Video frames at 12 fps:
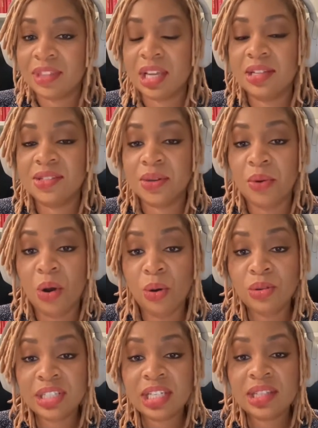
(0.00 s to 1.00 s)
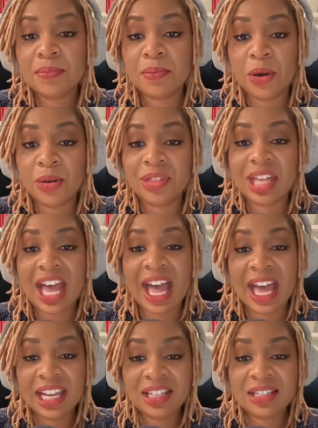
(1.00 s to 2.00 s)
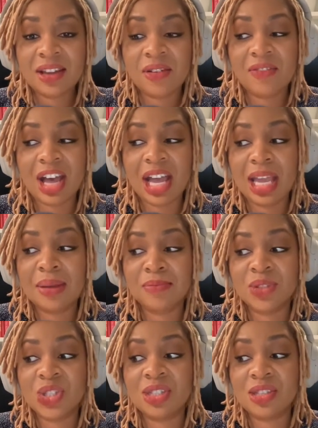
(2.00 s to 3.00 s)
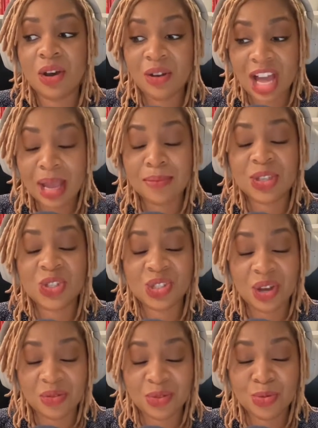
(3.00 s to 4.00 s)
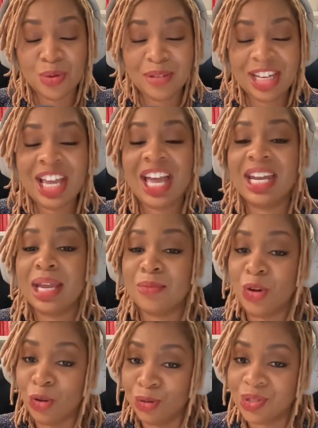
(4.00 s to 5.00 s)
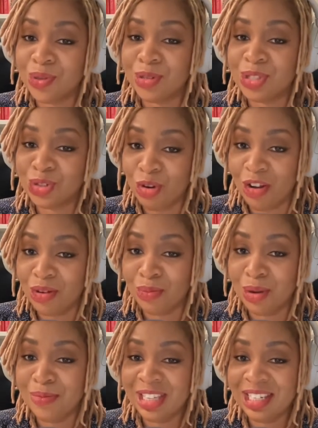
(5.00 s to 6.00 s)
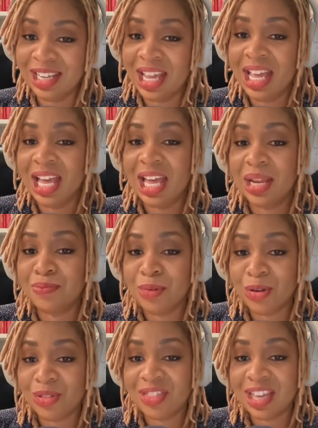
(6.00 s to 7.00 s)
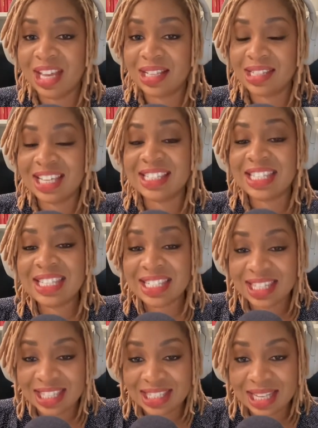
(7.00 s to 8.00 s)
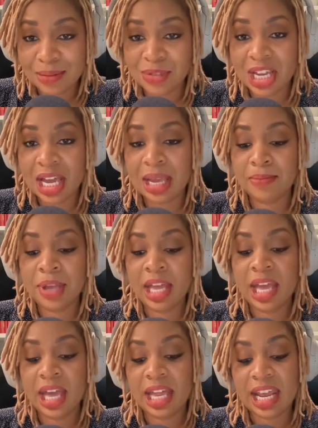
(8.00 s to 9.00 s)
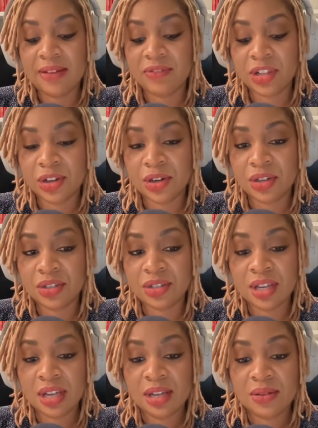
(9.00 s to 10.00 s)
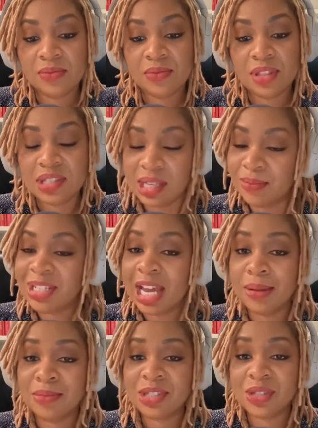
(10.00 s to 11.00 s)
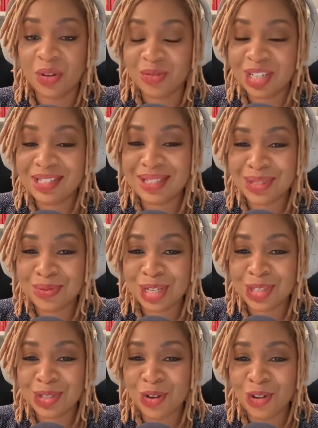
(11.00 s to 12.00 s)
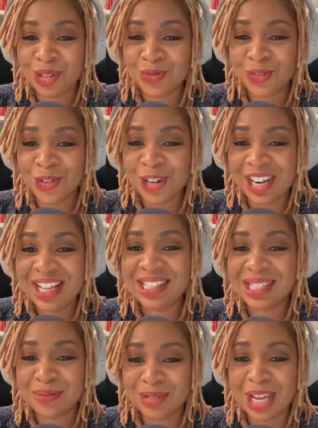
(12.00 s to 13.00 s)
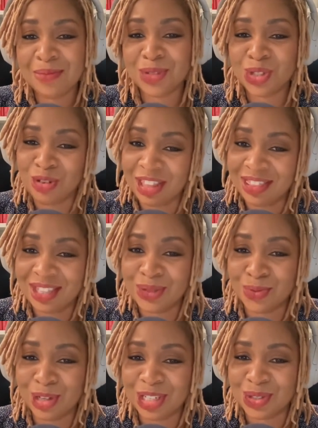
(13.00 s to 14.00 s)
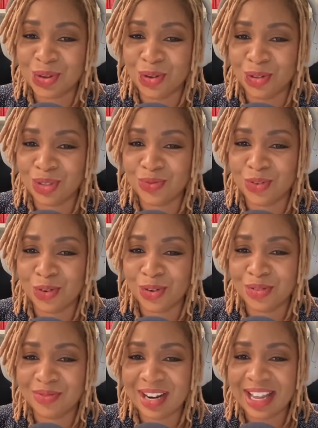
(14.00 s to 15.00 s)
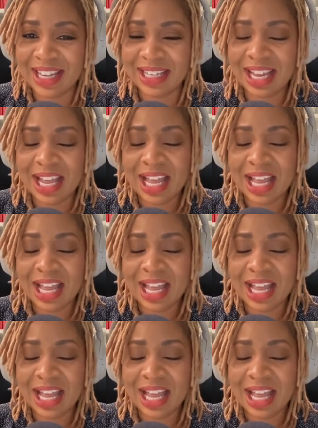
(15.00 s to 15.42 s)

And so holding the both and of I am so I am a soft woman and I'm also a strong woman and both things exist at the same time and I've learned sometimes softness is what is called for and sometimes strength is what is called for, right?